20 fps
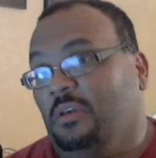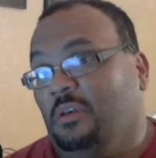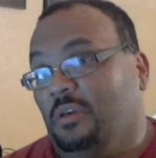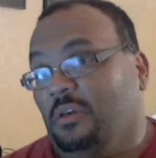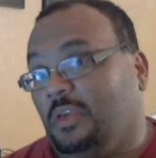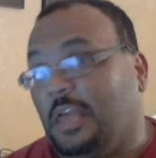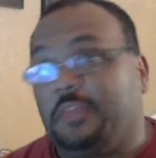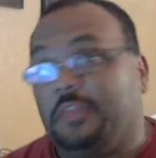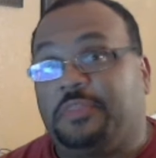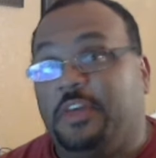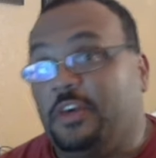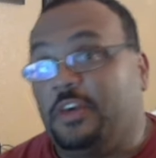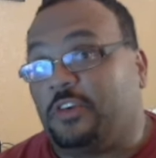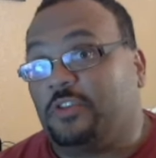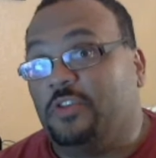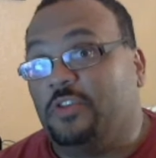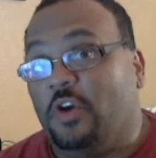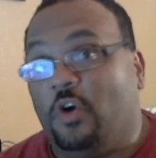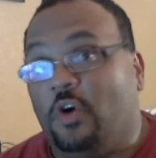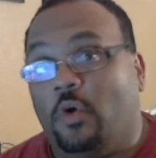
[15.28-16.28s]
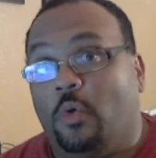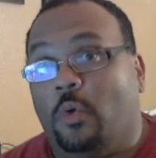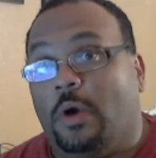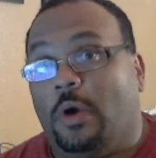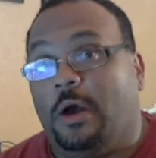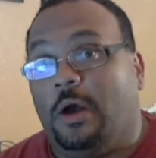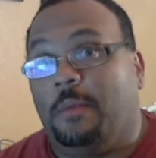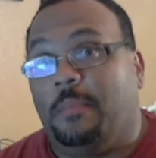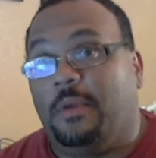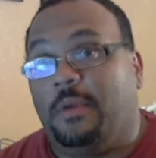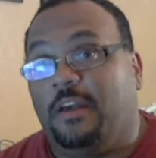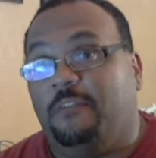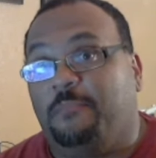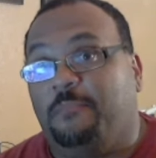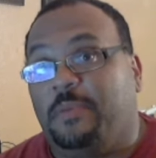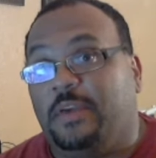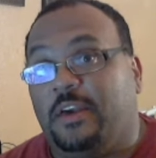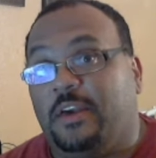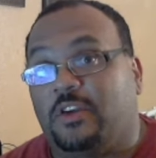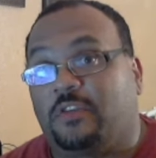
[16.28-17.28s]
Get this, no
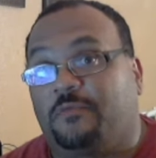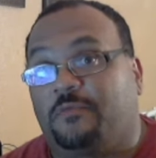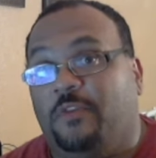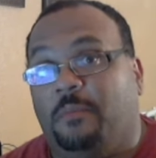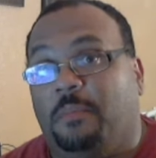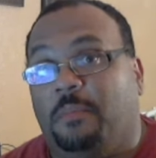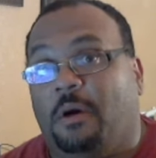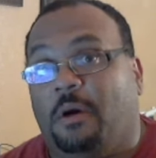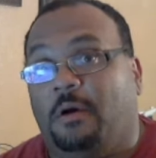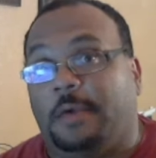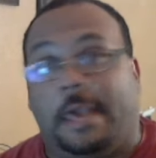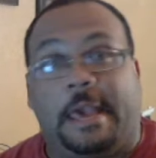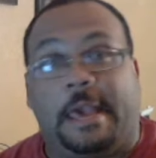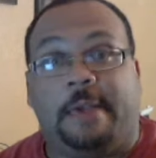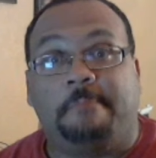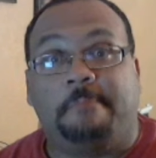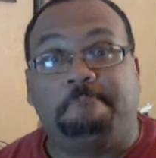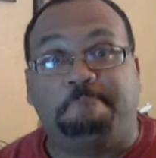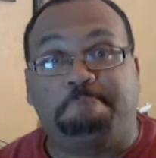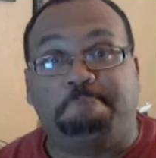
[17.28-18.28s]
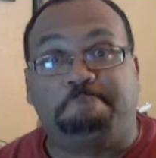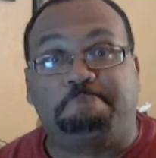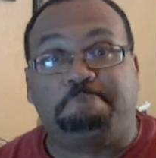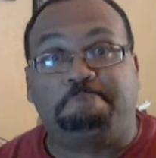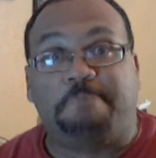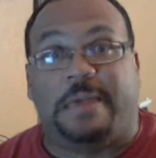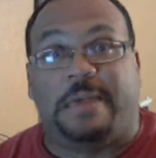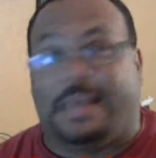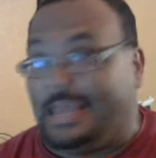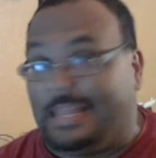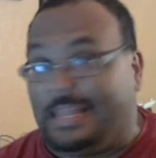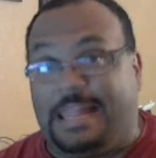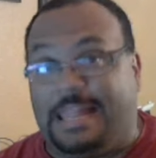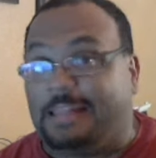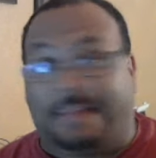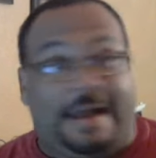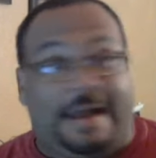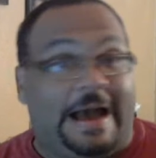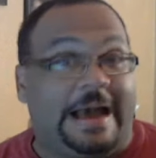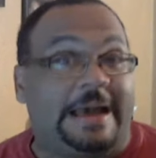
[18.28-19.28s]
FBS football game at any
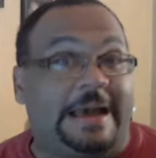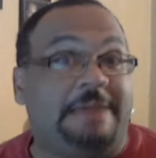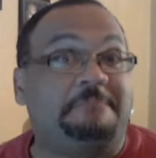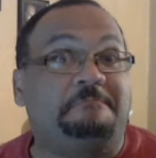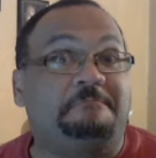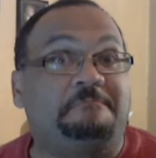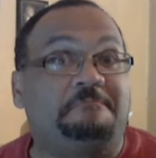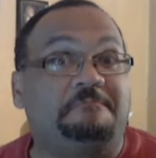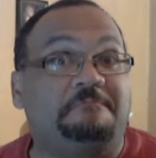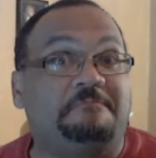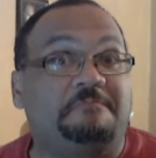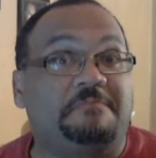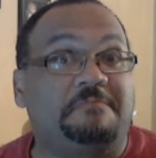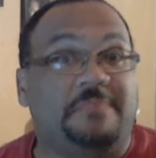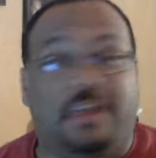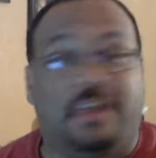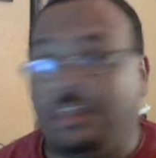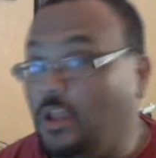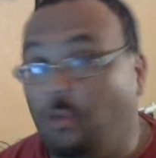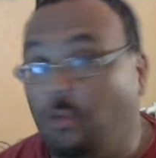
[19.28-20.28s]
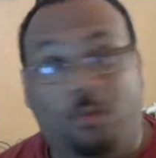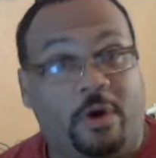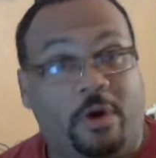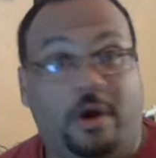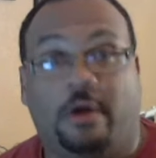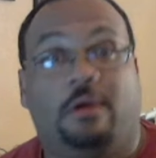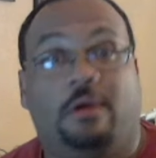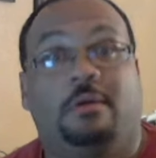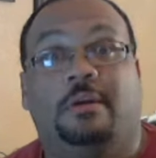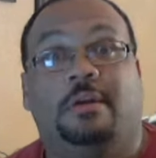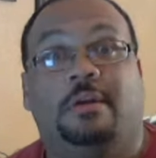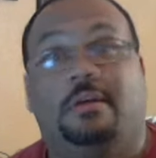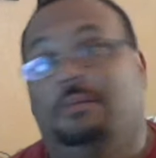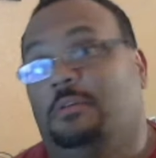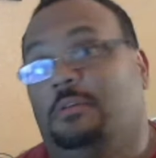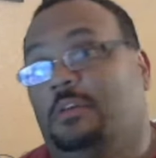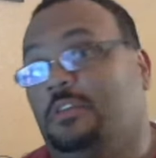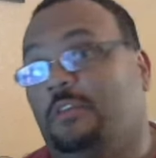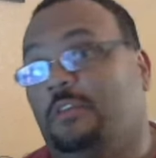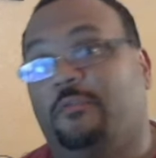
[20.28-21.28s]
time, anywhere,
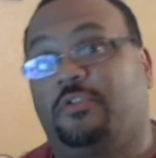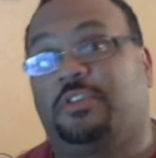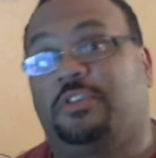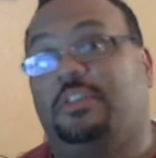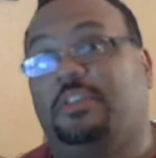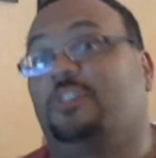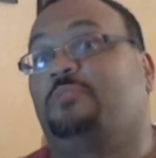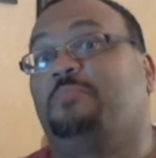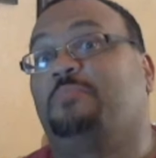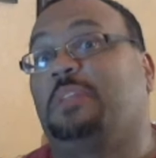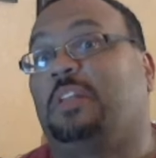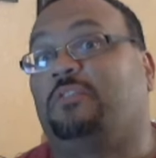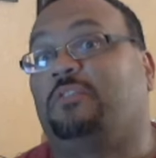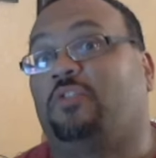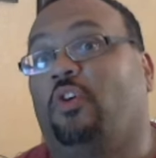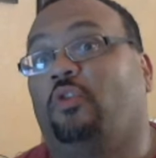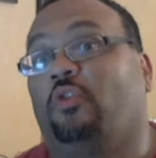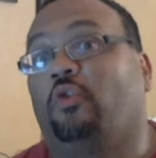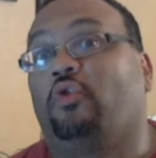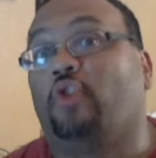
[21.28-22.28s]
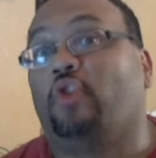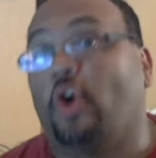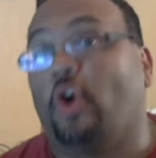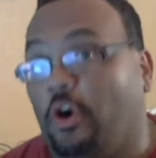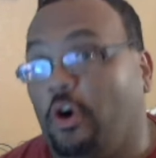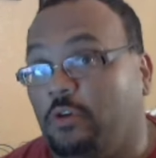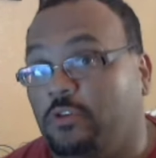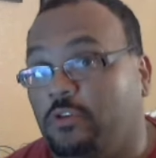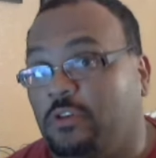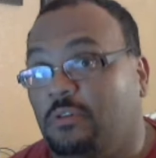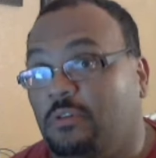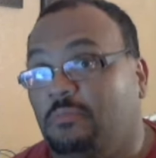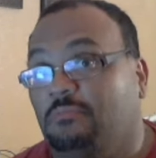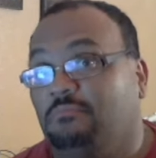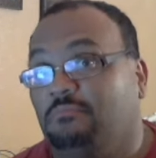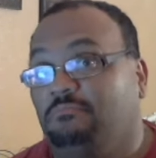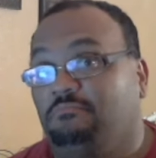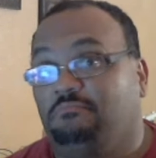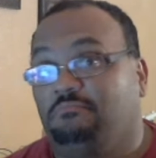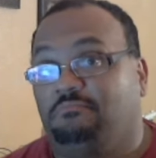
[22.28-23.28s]
has ever seen as many total yards
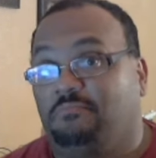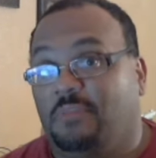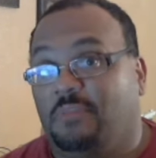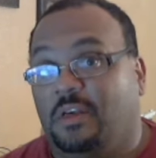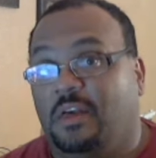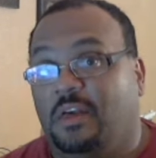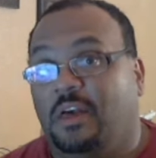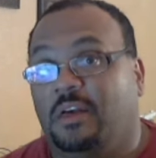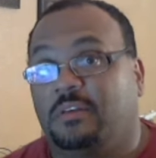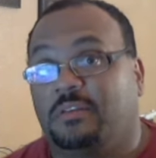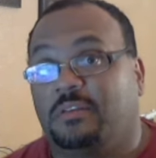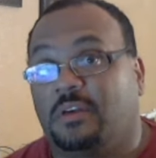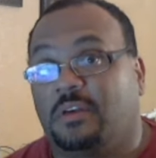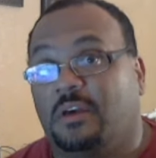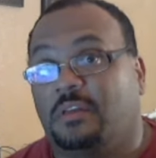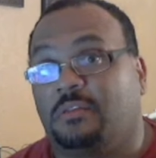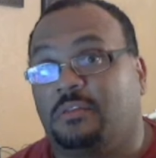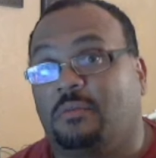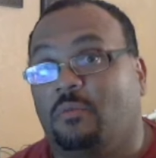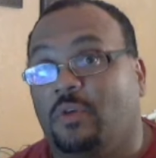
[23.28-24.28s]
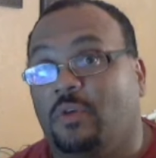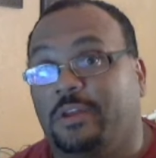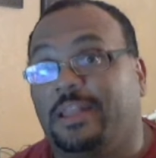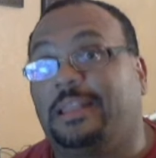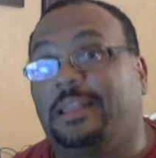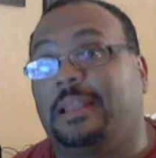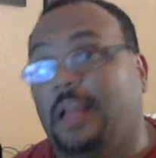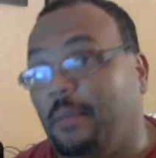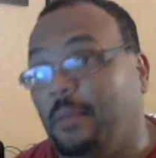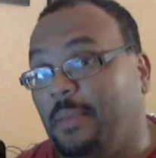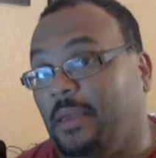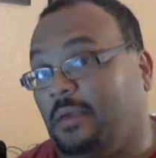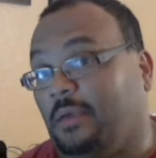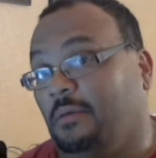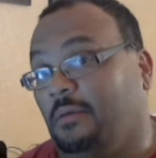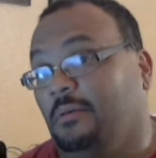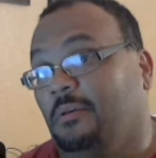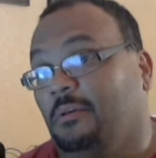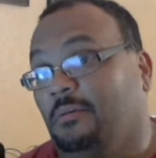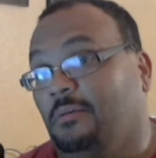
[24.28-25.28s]
as the one in
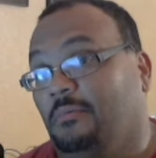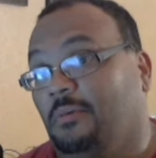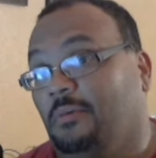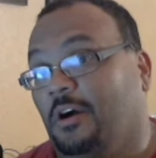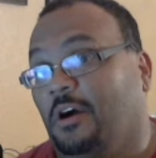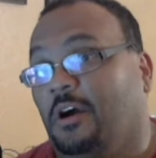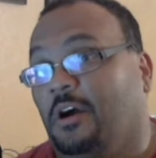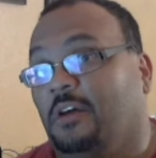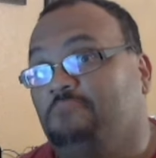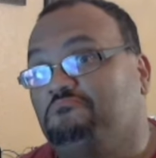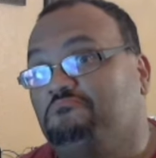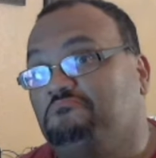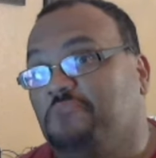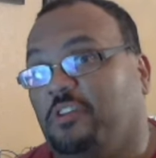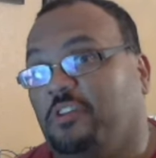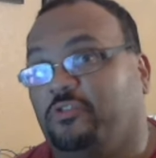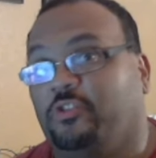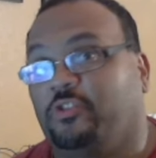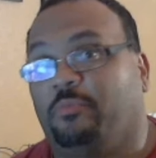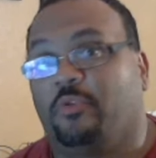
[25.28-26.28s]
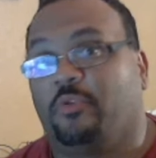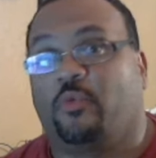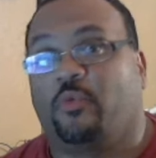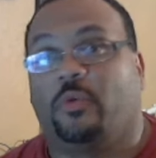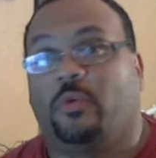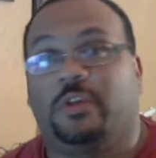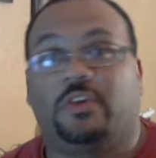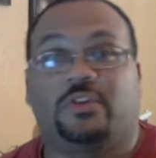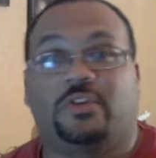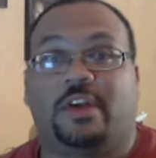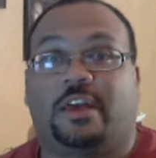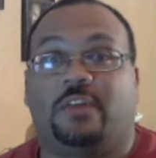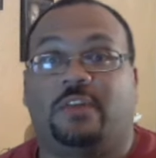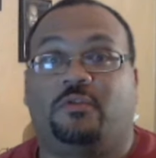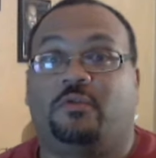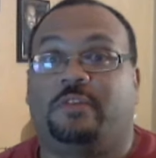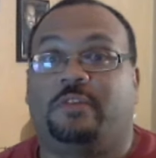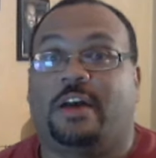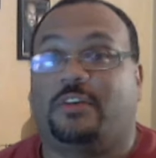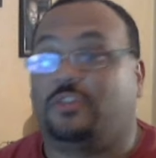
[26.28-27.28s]
Lubbock on October 22nd,
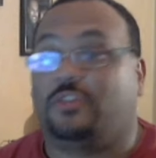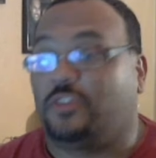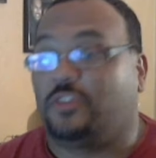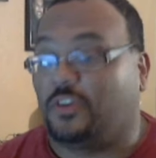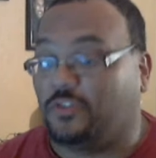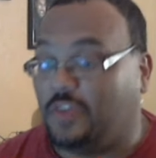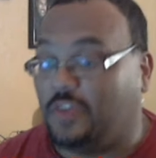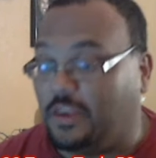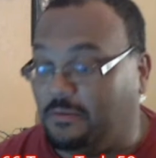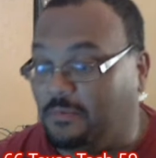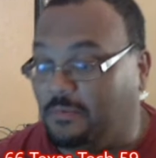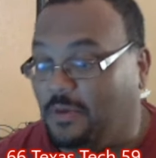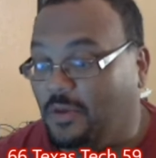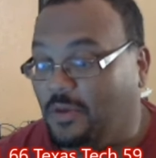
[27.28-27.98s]
2016.